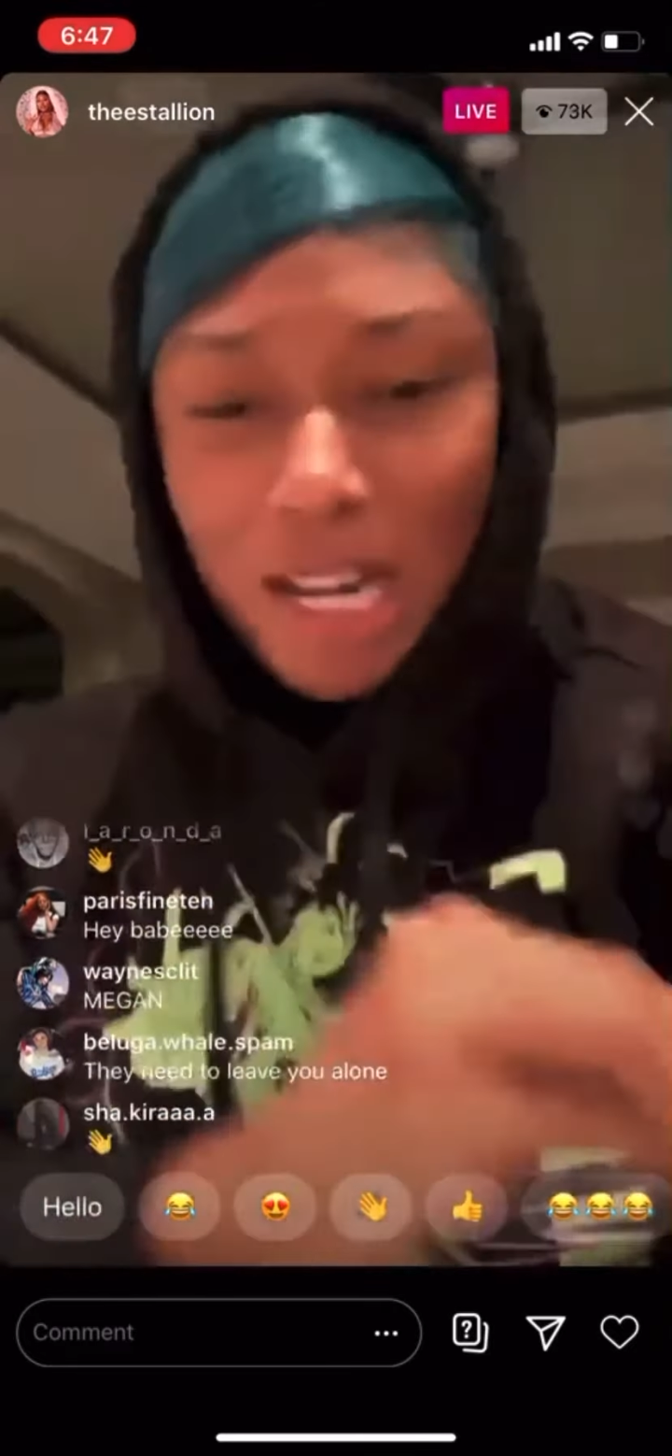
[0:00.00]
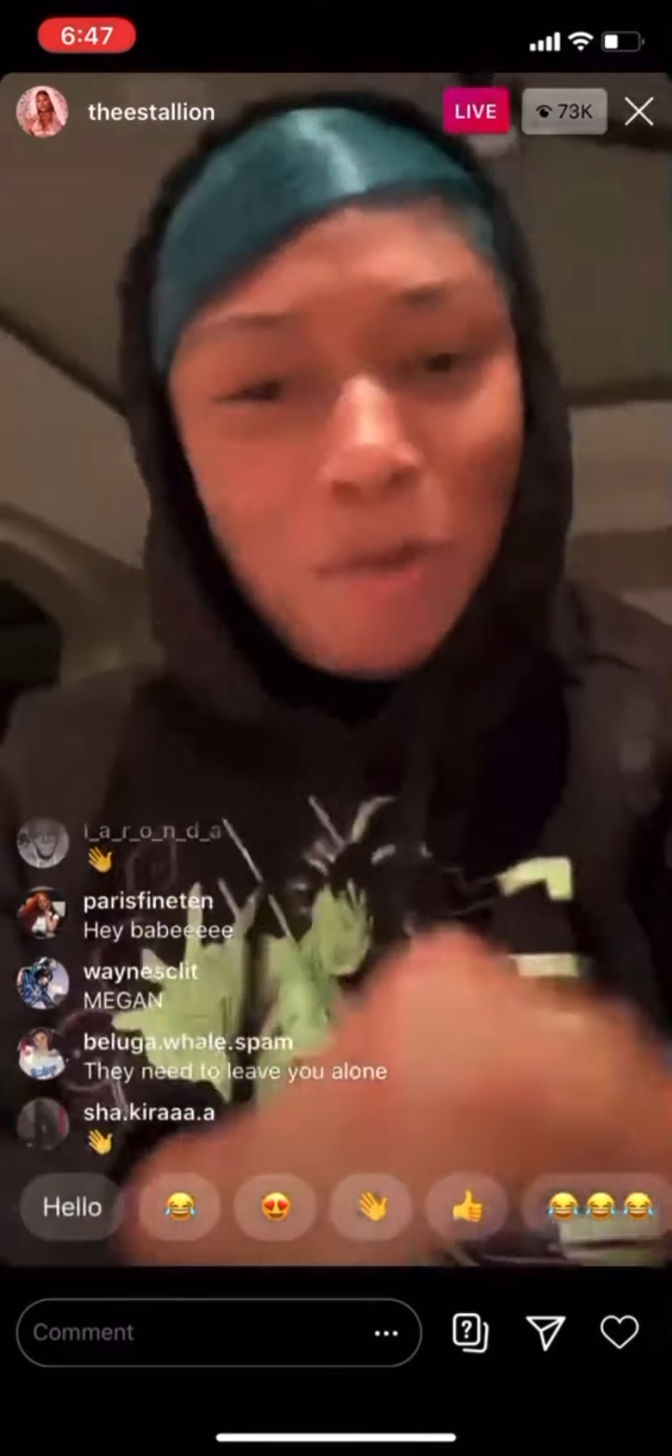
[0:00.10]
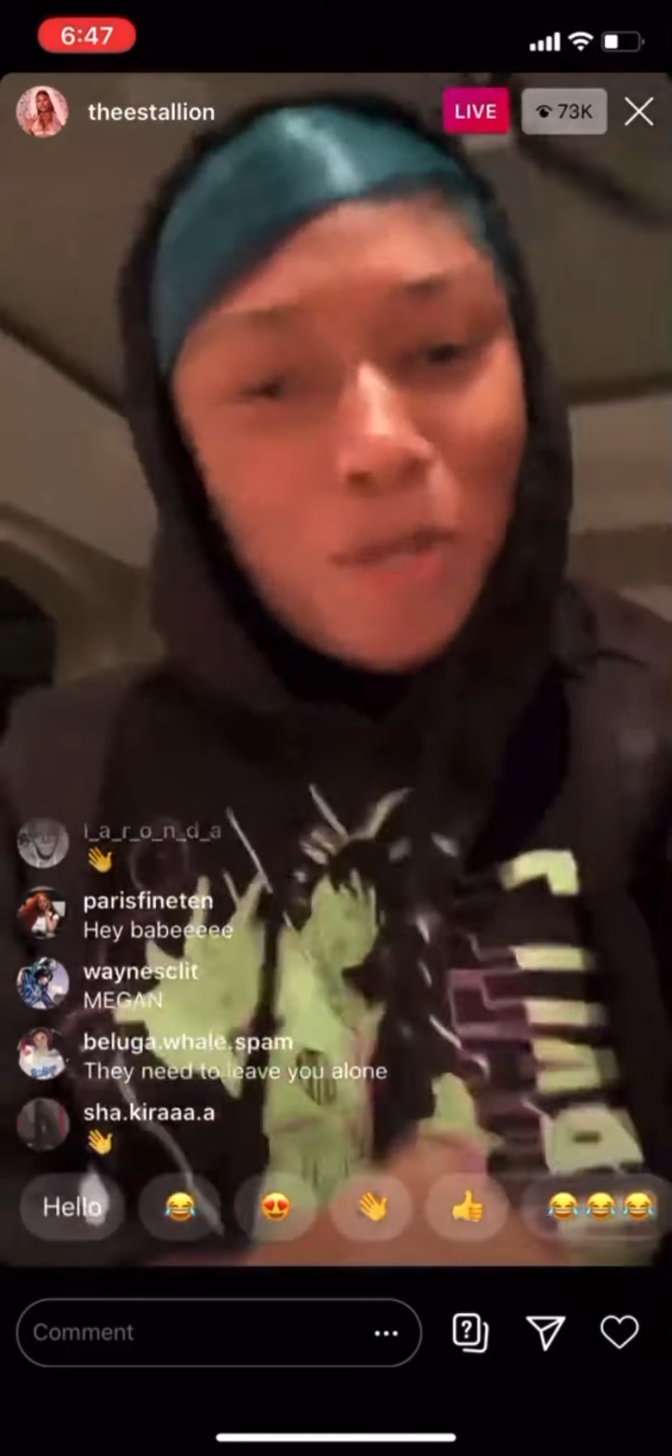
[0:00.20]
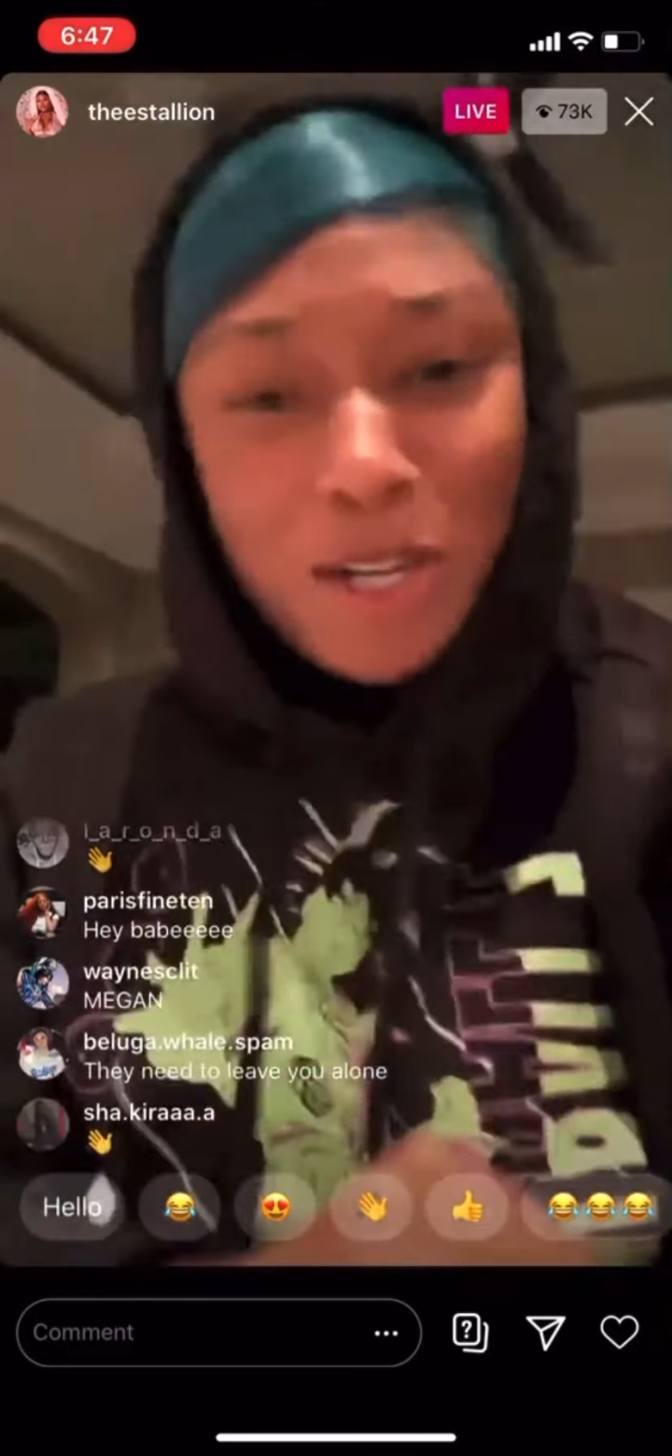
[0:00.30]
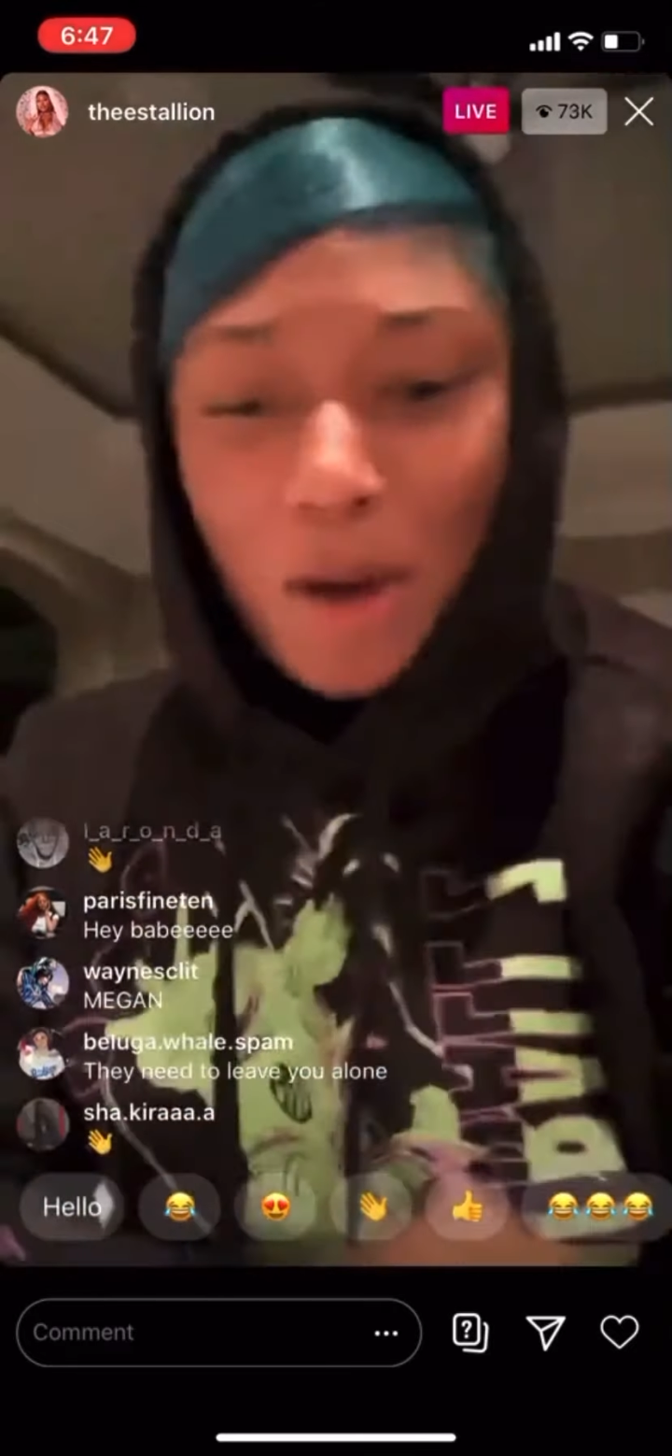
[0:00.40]
with
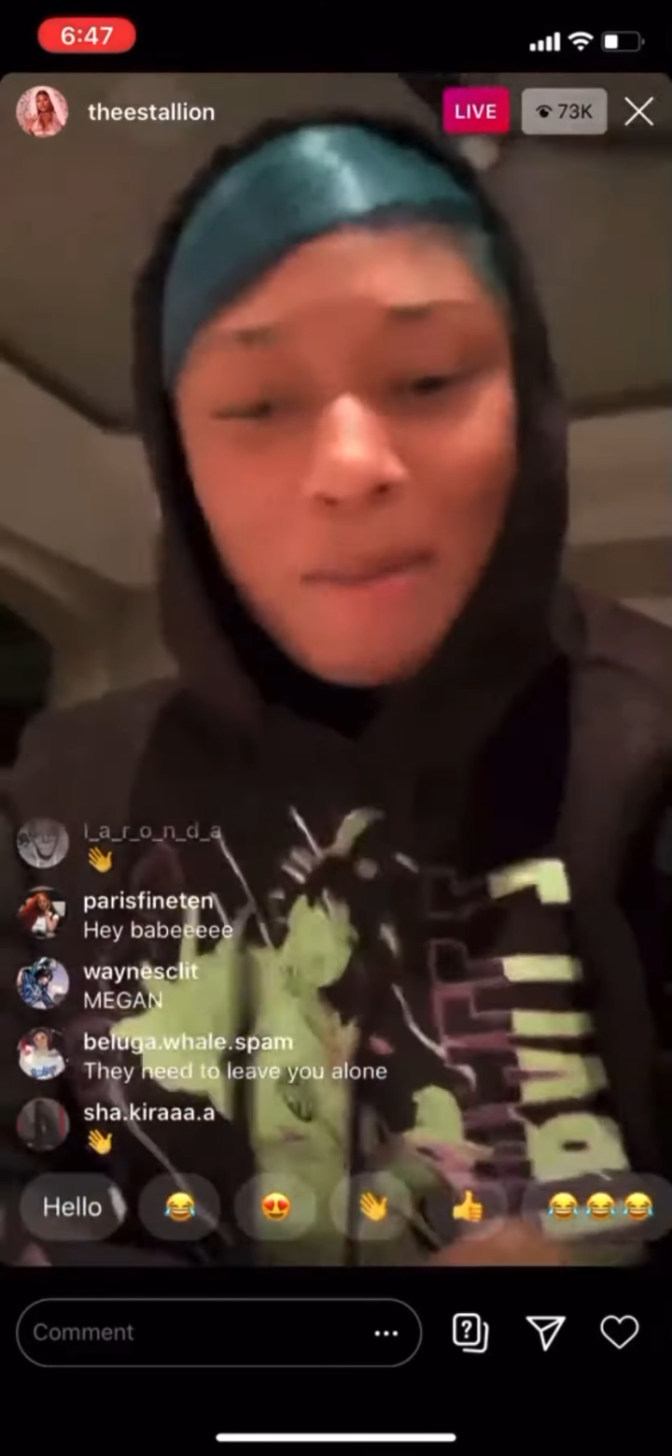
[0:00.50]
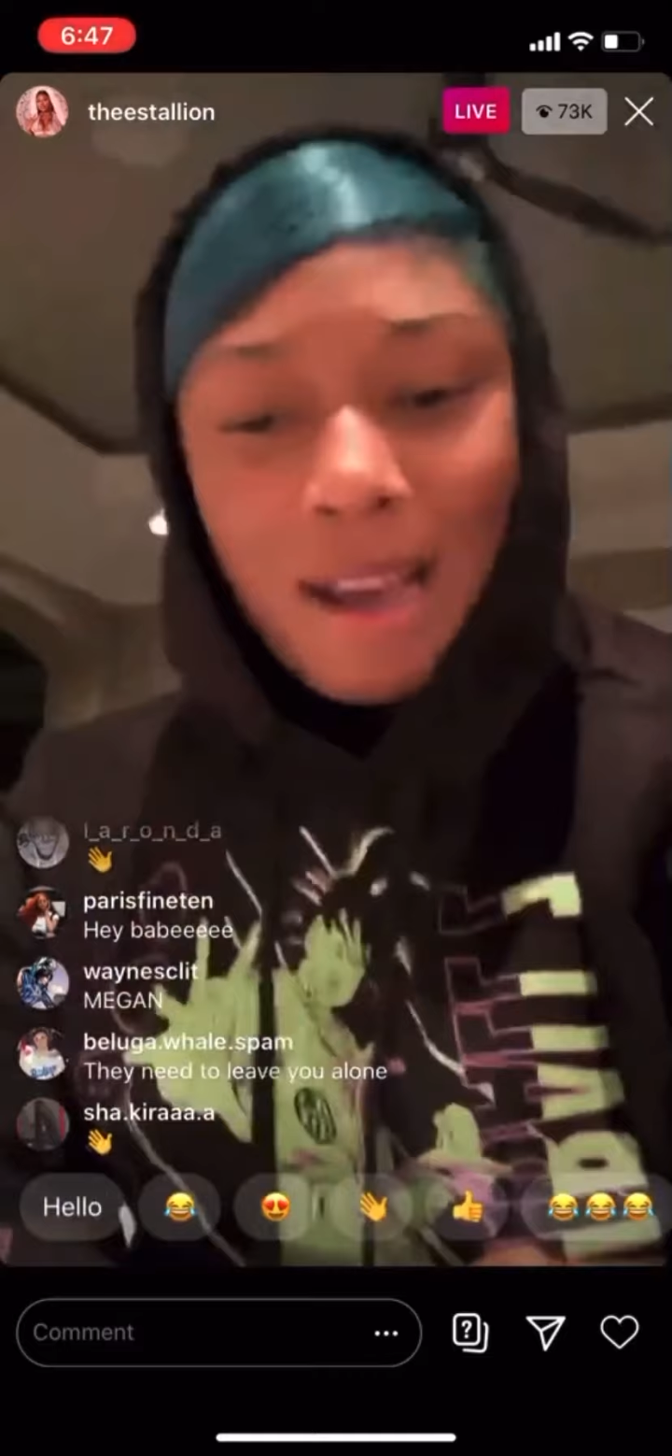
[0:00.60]
nobody.